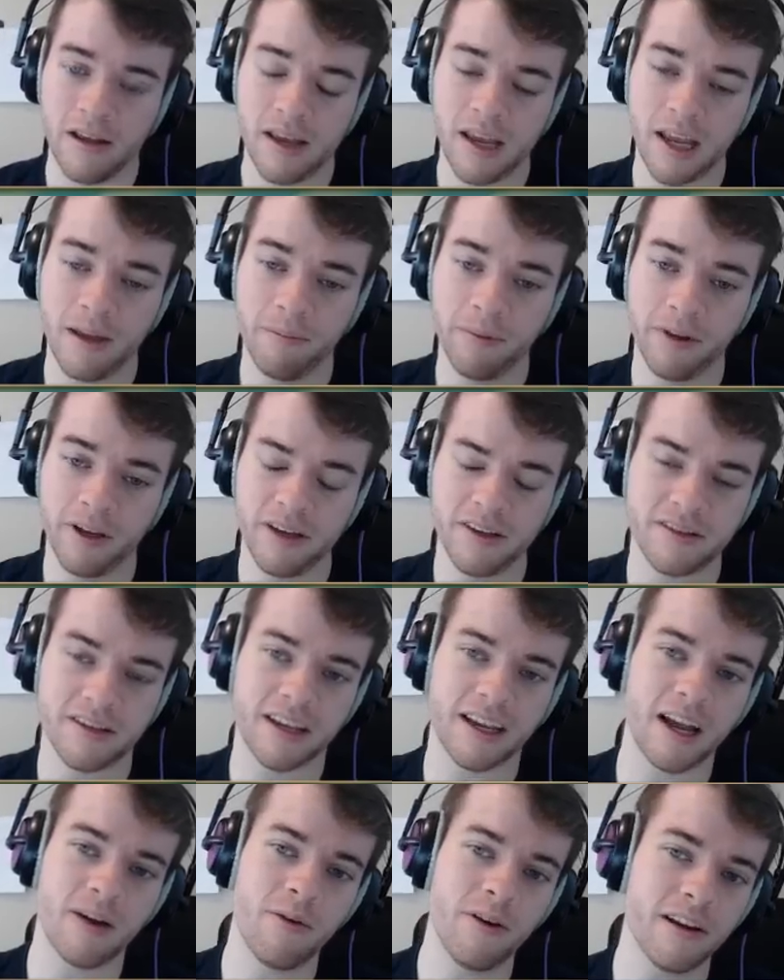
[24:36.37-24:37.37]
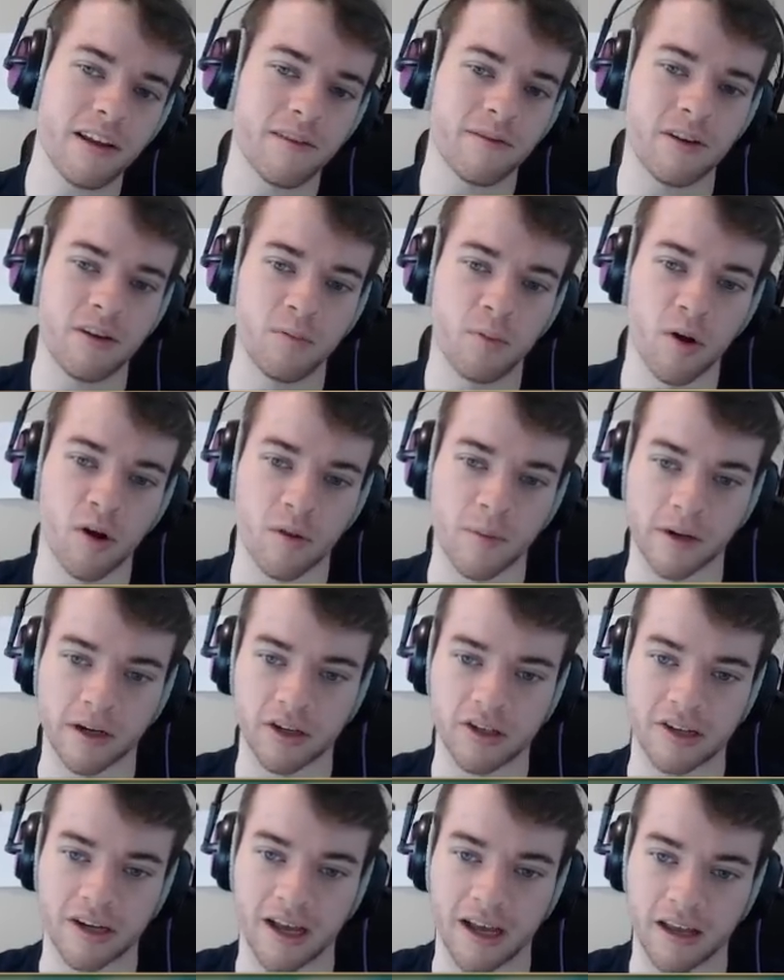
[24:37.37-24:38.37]
And plus, like, I want to give a new Pokemon a
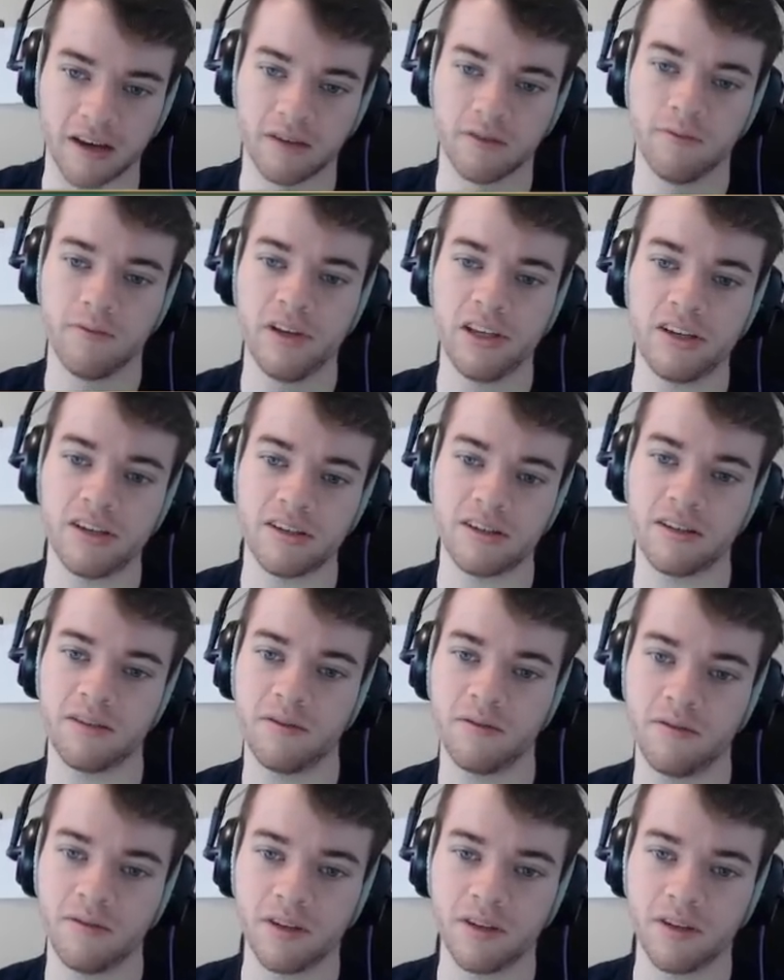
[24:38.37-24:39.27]
shot. We just...